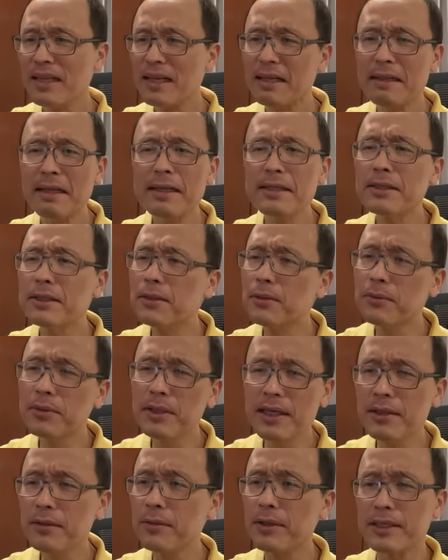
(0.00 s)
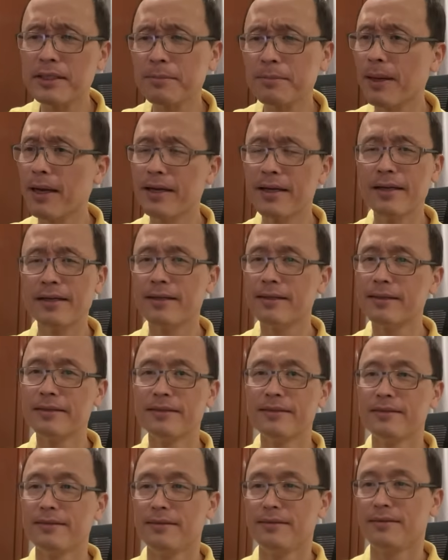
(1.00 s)
There's no need to aspire,
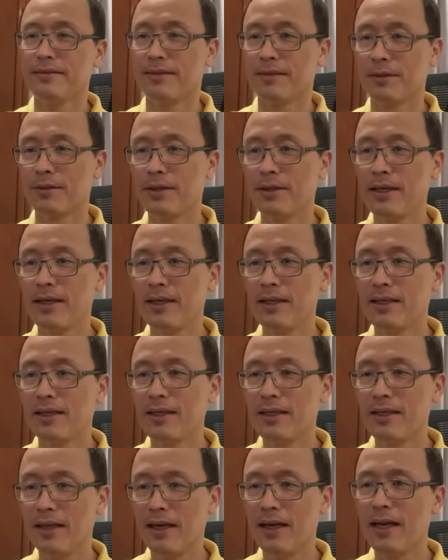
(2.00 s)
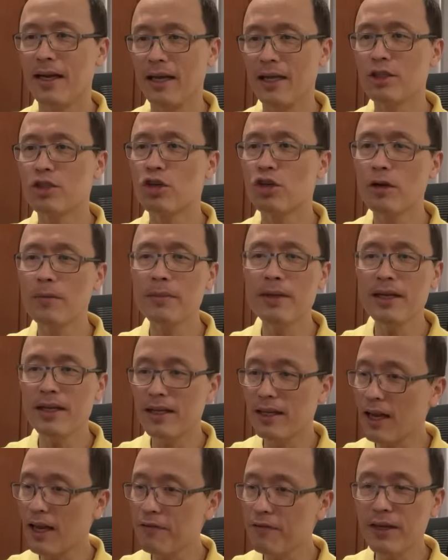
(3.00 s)
okay. Enjoyment
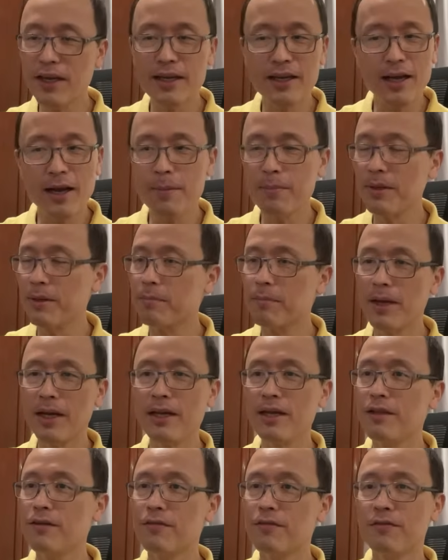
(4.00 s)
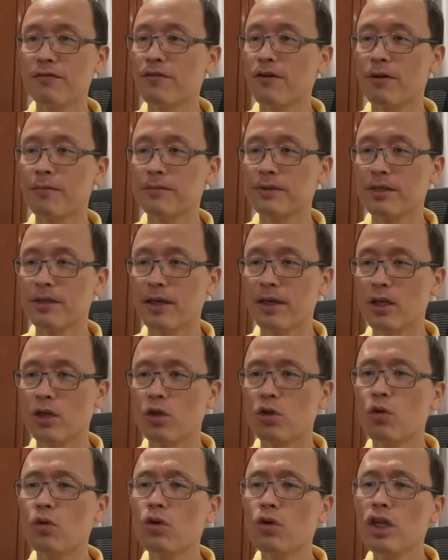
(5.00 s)
in life can come in many different forms, okay.
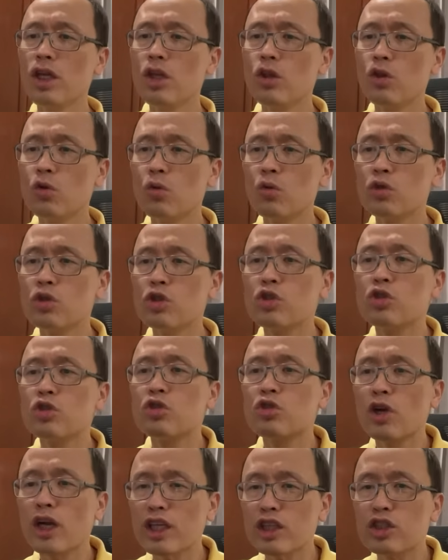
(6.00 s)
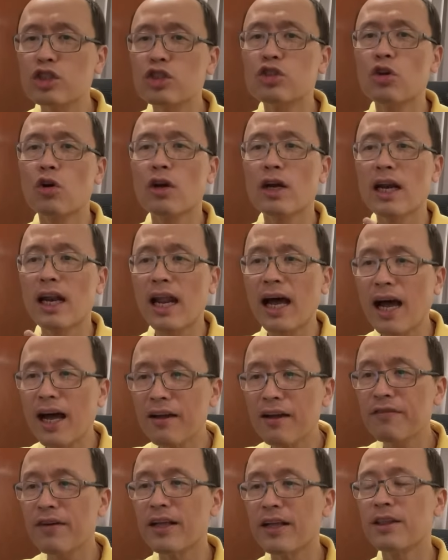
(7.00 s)
Don't need to stretch your
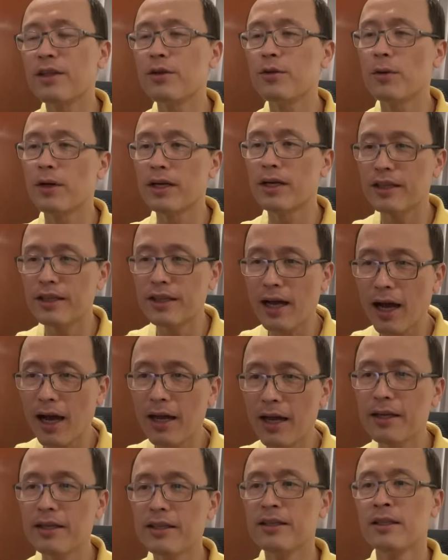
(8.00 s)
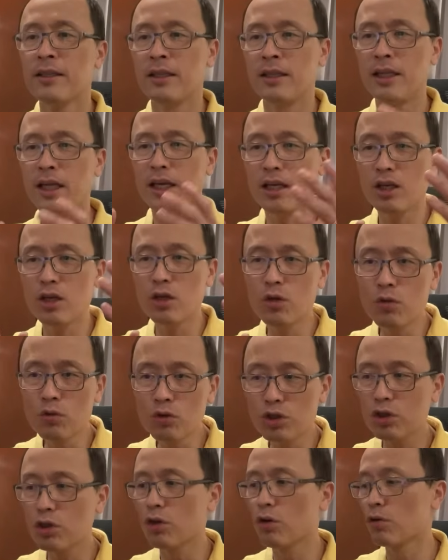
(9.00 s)
life until you want to die, take
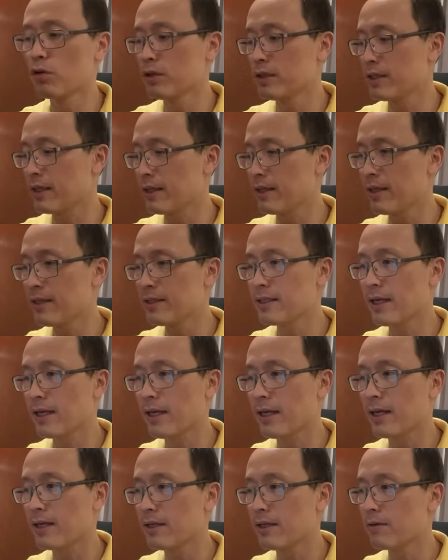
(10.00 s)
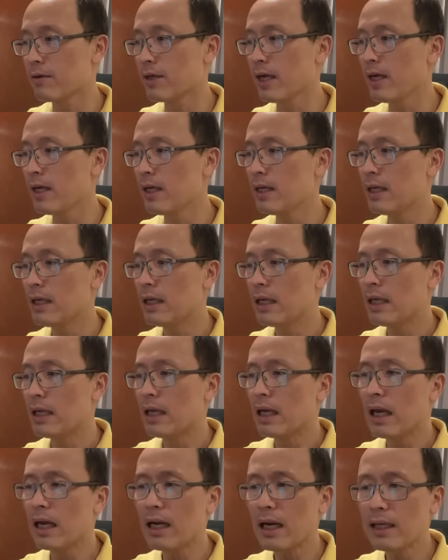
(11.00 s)
huge loans and things like that, okay.
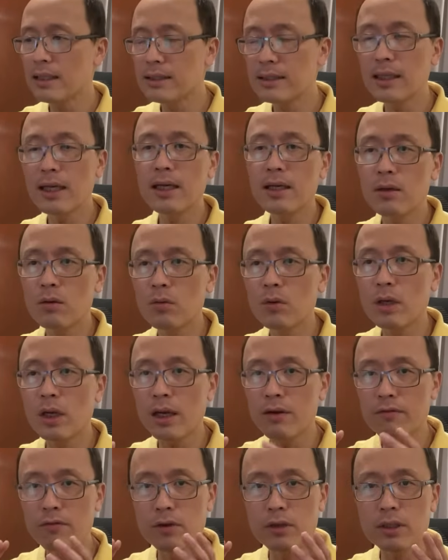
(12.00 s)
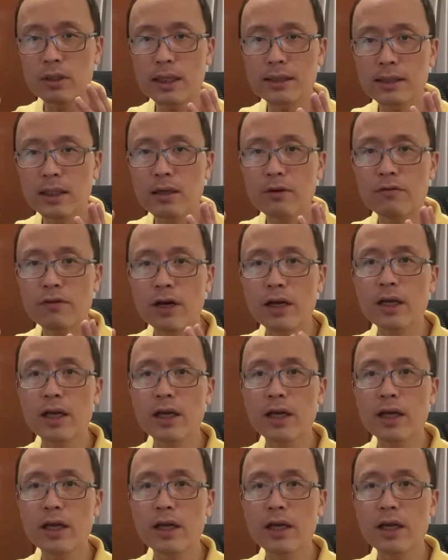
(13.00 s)
And I say it, I say it very